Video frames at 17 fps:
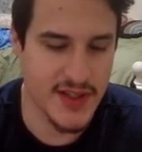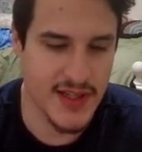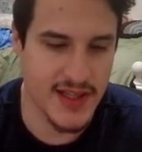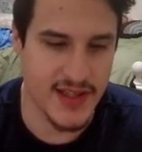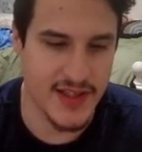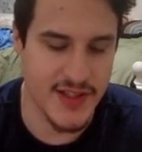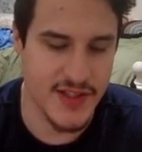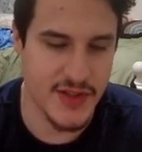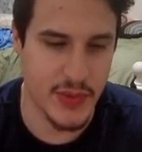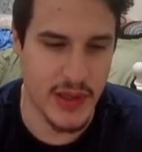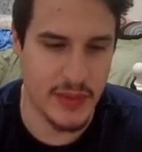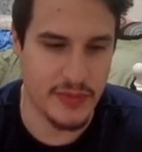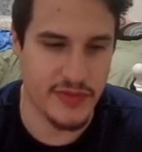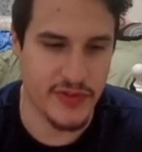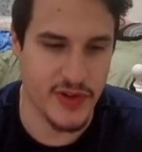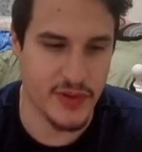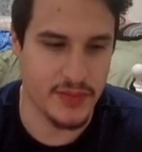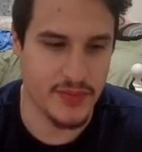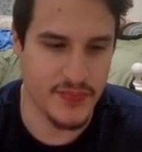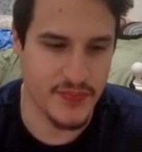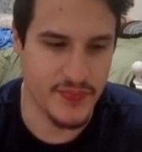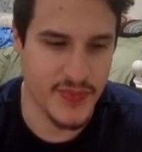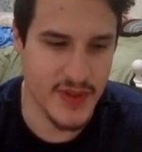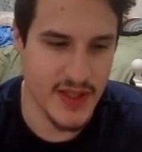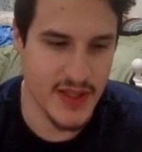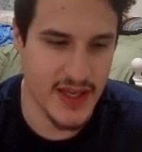At least where I'm from.
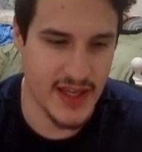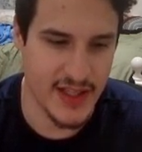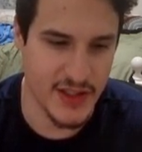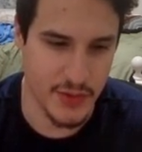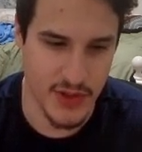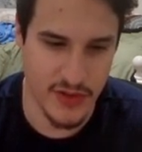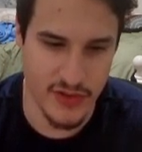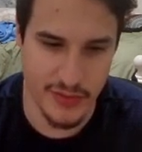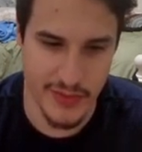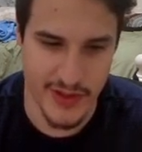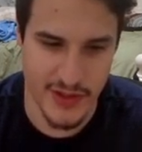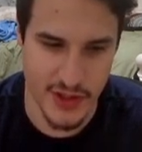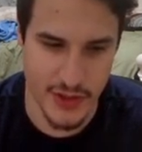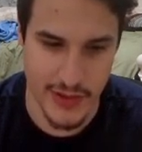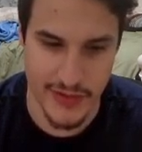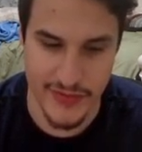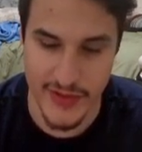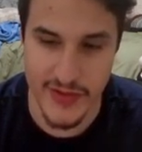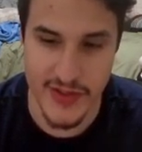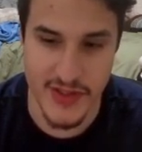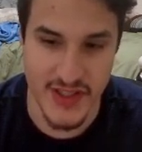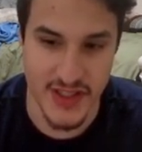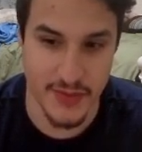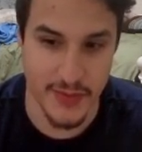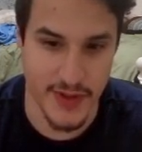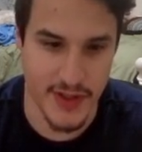Hey, it's weird for me too. I've never
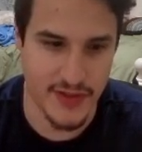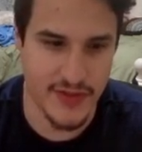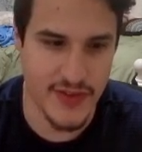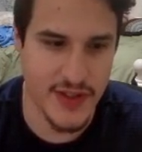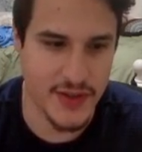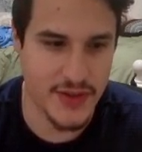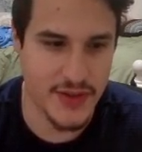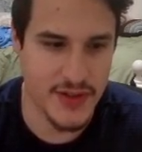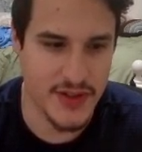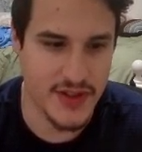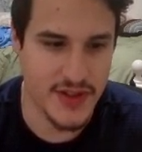seen one of you.